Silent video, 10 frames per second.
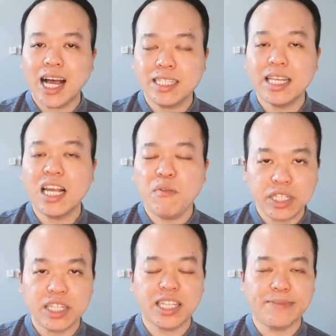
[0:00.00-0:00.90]
last
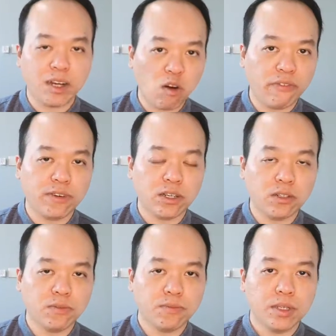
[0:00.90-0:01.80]
irresistible
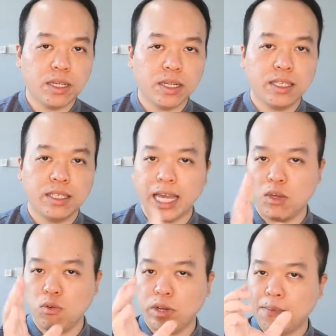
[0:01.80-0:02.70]
offer
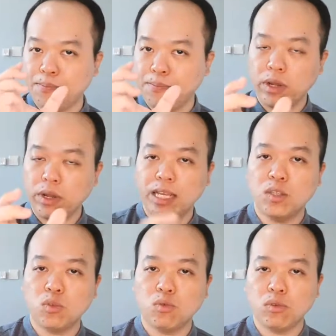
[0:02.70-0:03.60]
that you can put
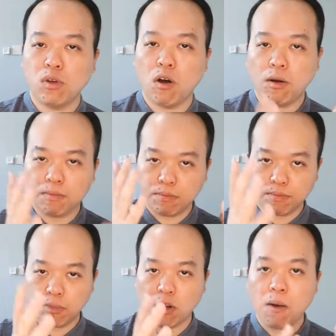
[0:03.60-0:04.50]
into your
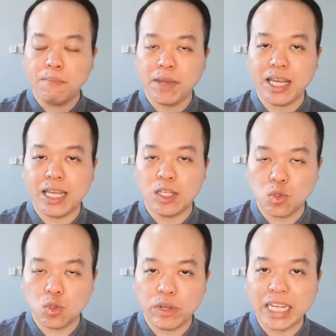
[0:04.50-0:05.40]
copy
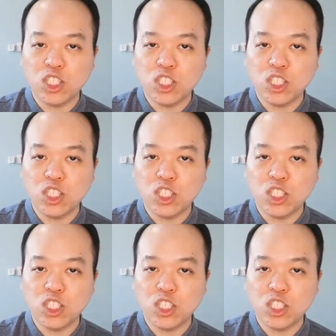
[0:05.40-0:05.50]
is to